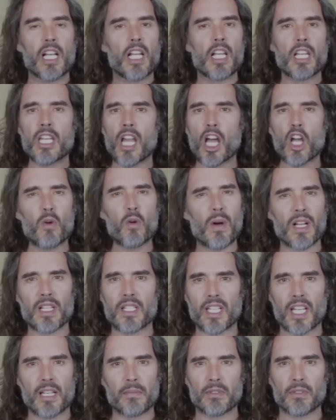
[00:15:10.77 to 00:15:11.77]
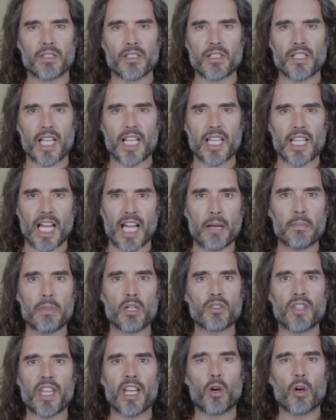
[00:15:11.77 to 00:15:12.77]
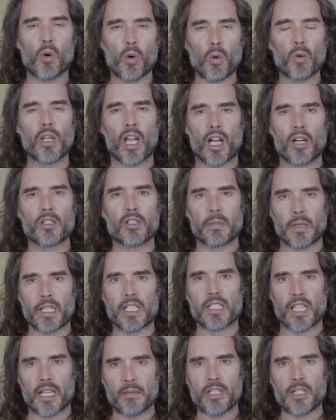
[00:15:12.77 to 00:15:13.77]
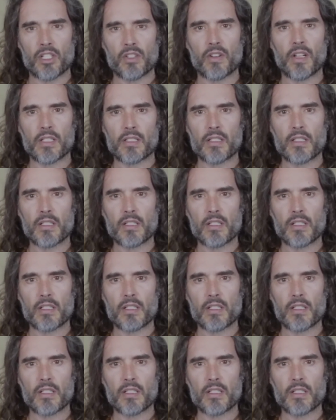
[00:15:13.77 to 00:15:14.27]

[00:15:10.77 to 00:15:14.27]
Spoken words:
No one's able to say that because they're all owned by the same interests.